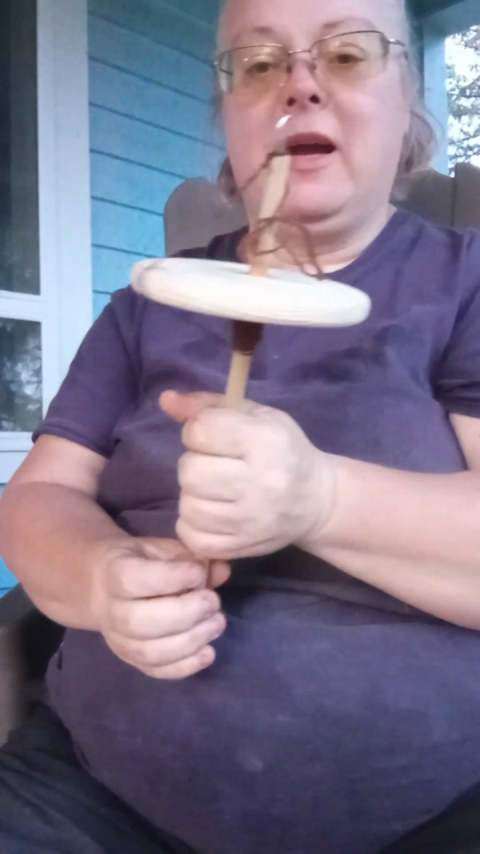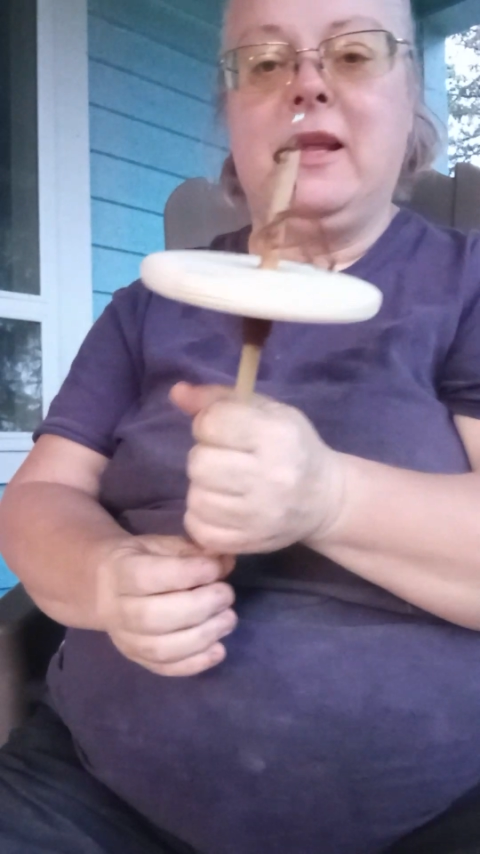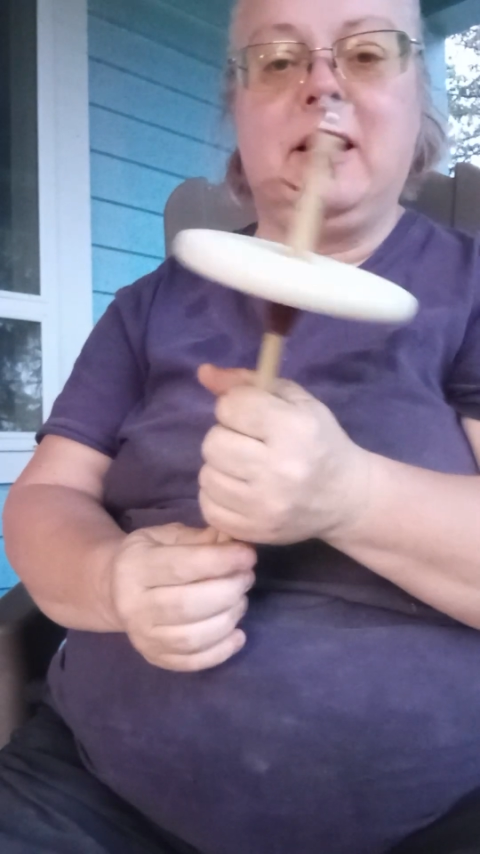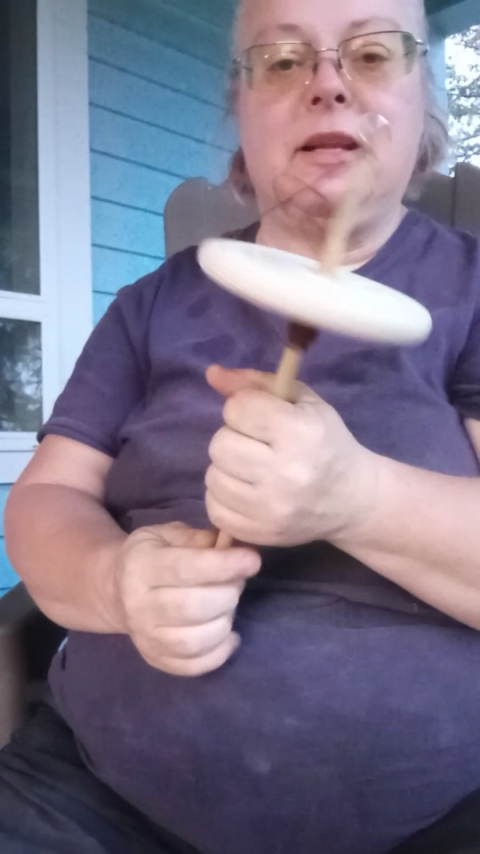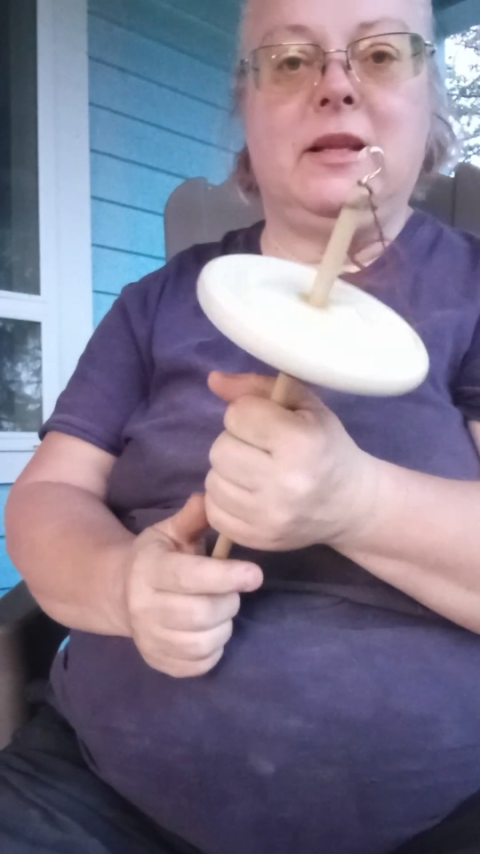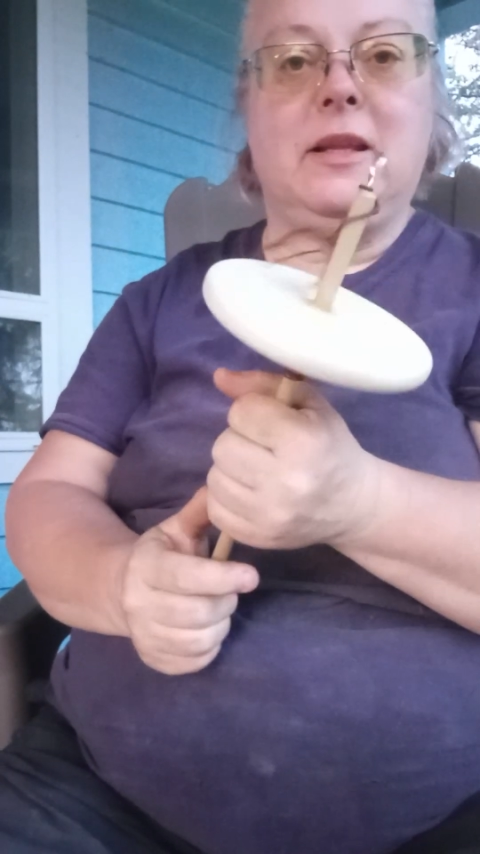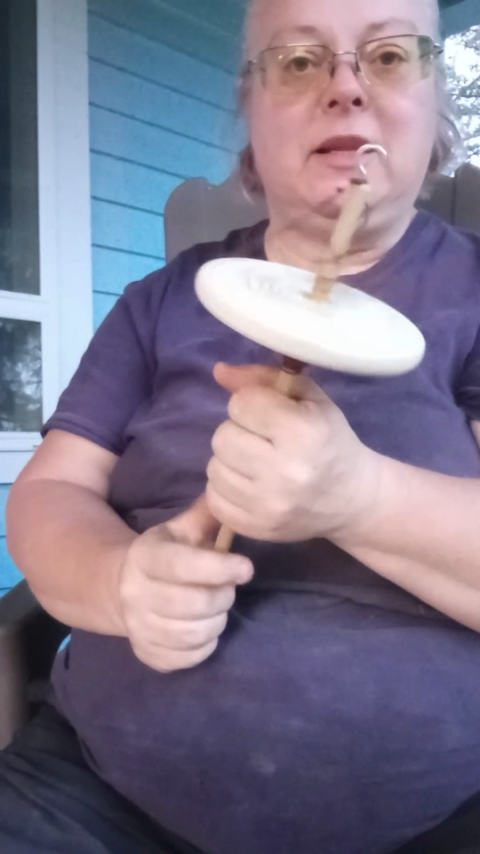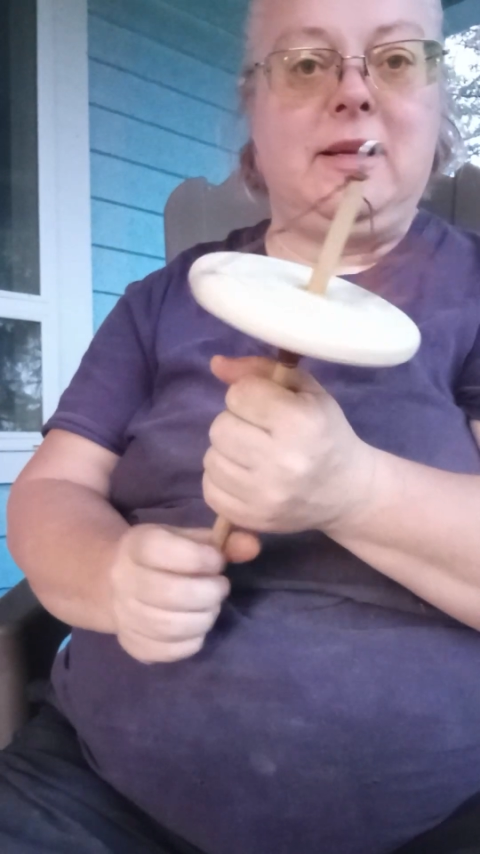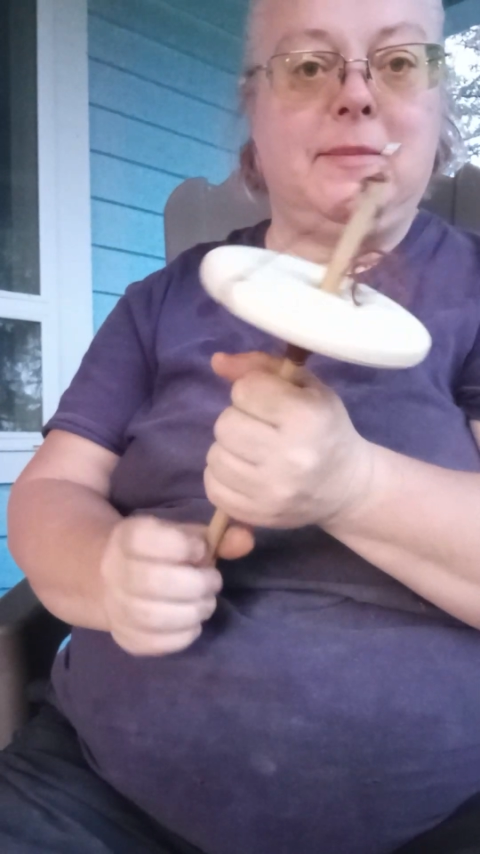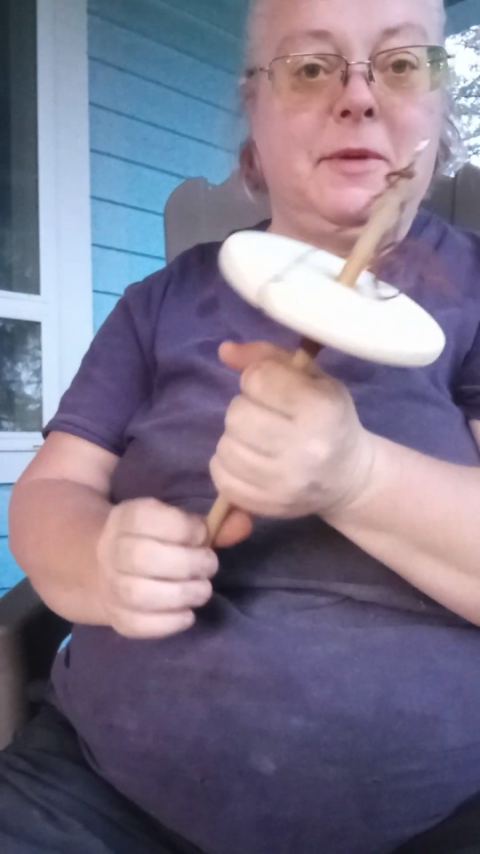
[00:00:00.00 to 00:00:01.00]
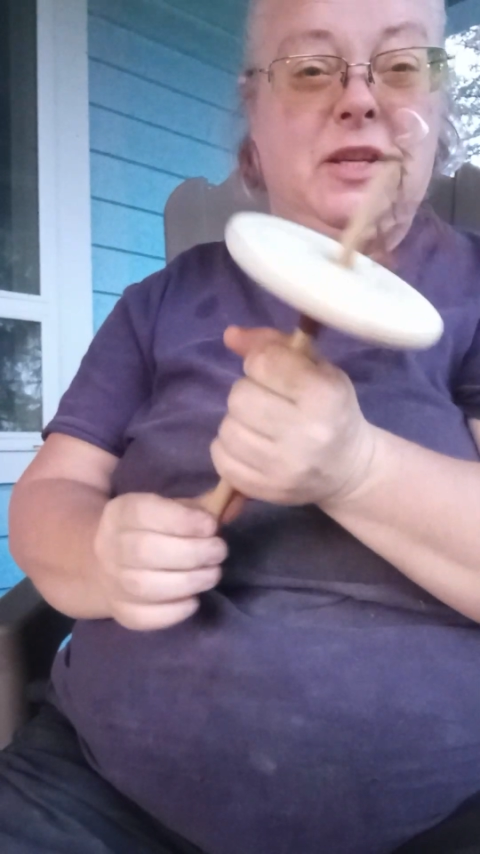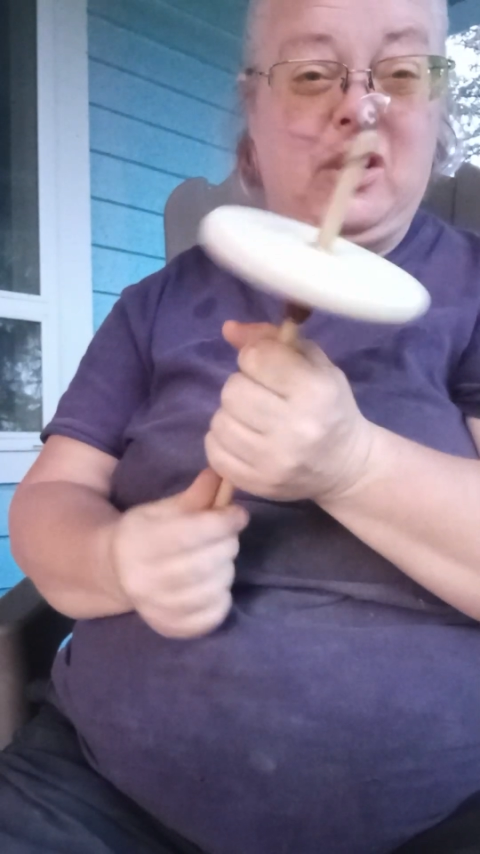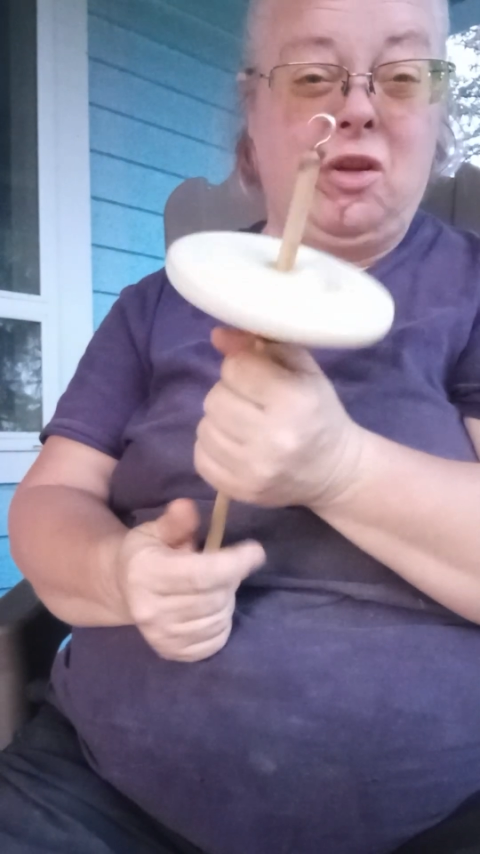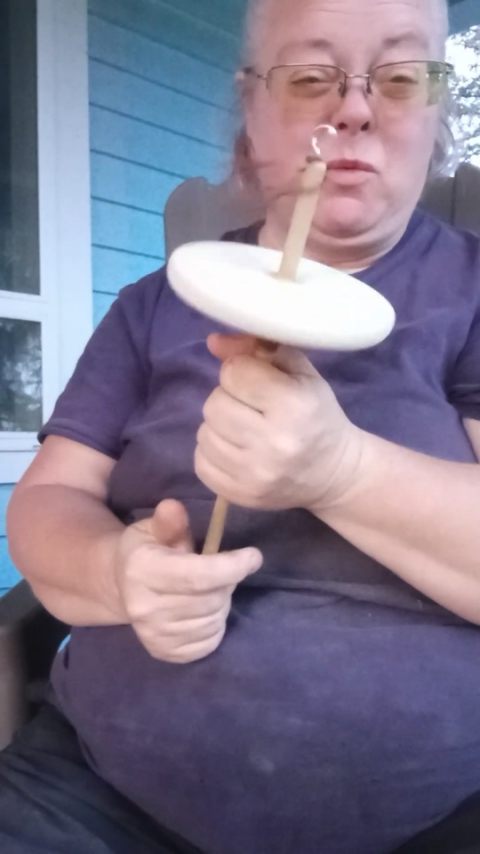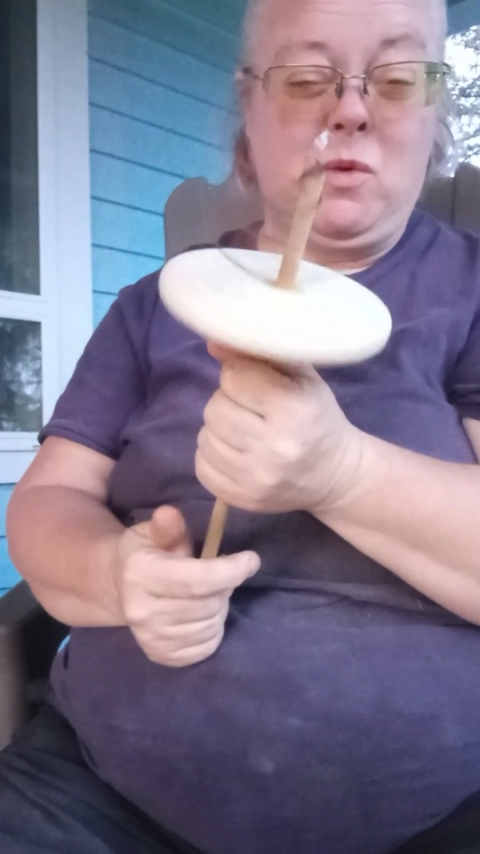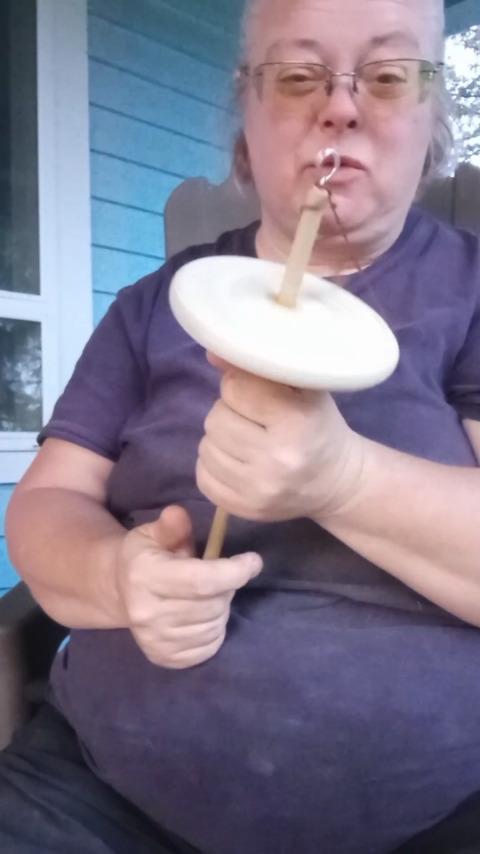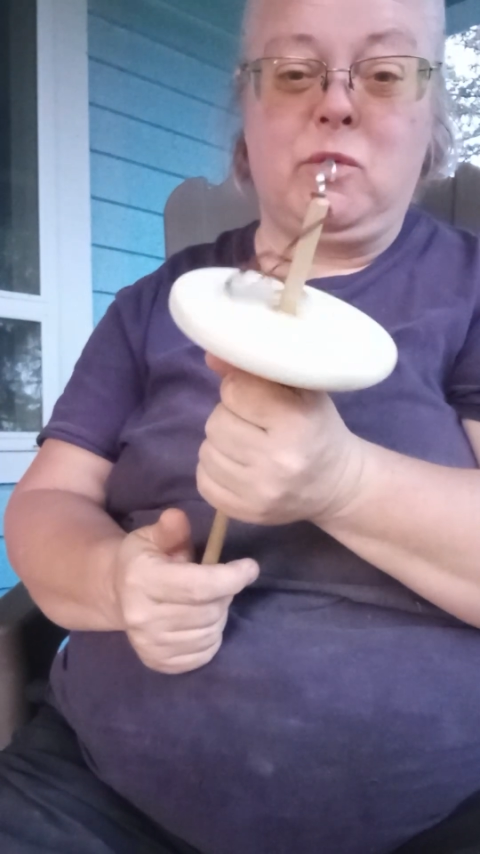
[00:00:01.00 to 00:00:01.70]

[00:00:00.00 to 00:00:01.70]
I think these particular ones